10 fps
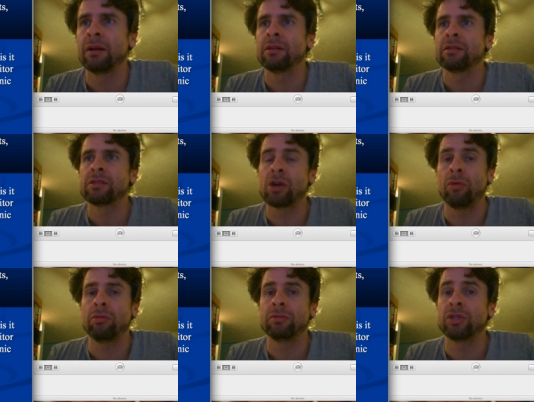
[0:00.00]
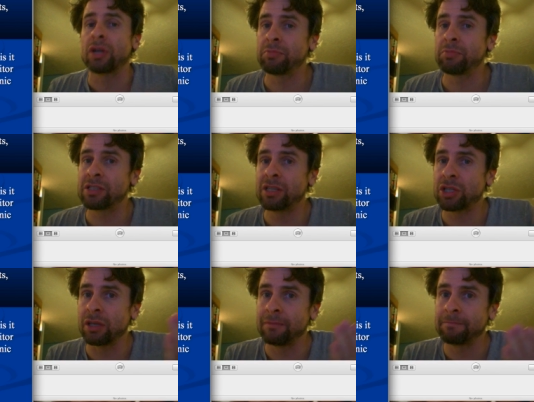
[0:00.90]
So,
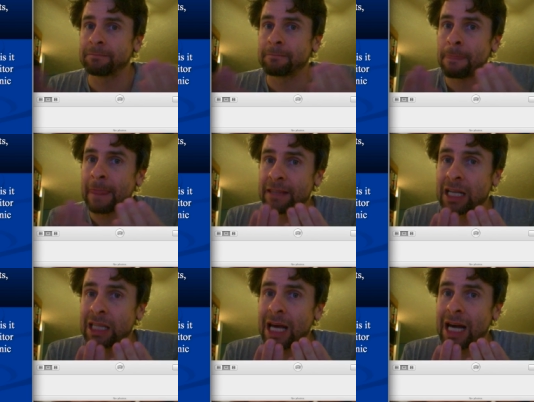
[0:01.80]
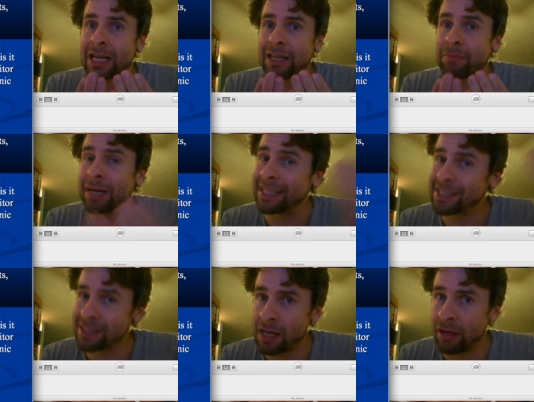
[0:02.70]
juxtaposition, the clock by
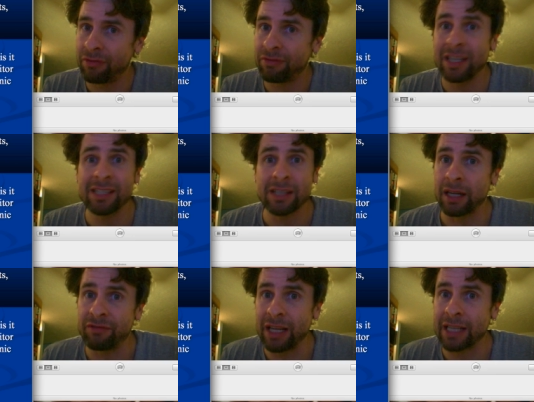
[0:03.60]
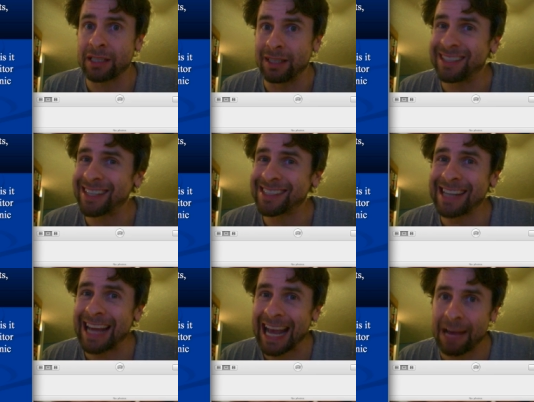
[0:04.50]
itself is uninflected. It
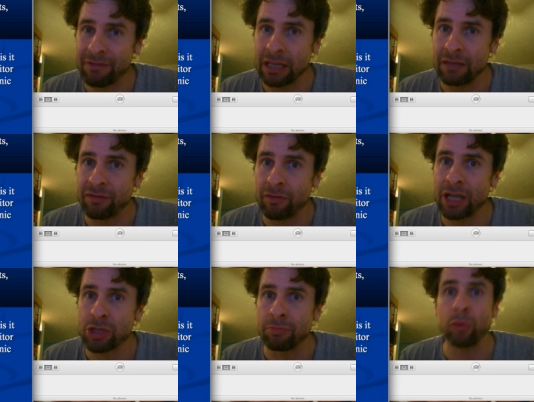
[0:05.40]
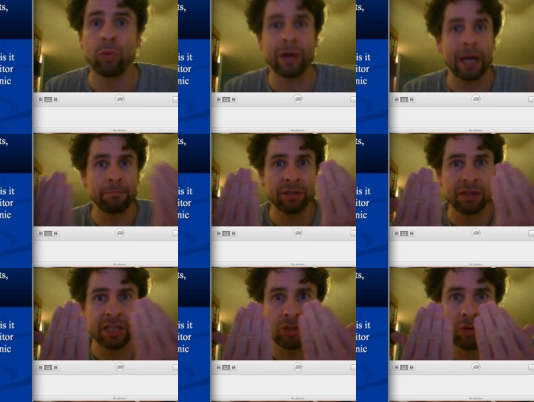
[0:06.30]
doesn't have any information. But when I
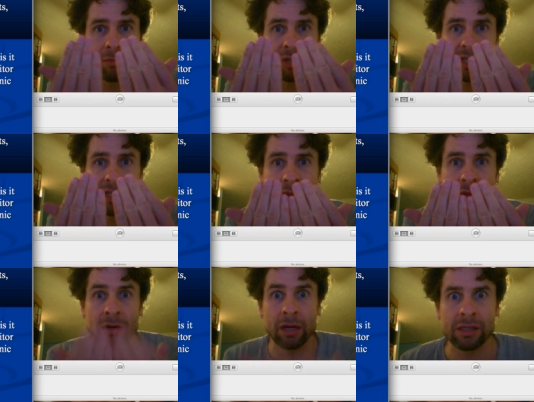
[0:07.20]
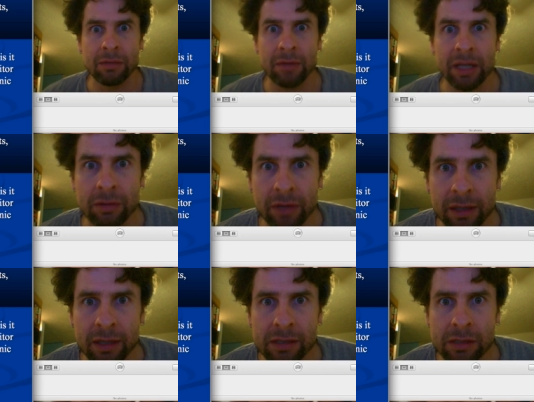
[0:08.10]
put the two images together, somebody doing
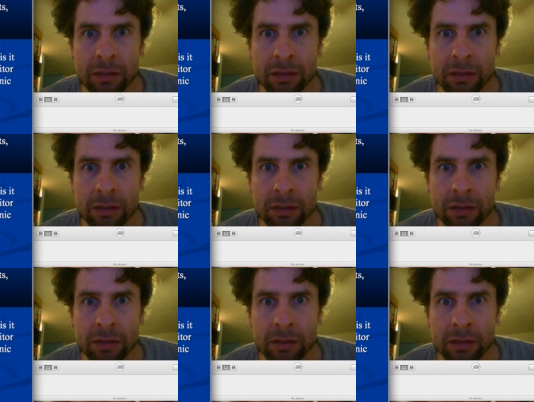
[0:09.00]
this,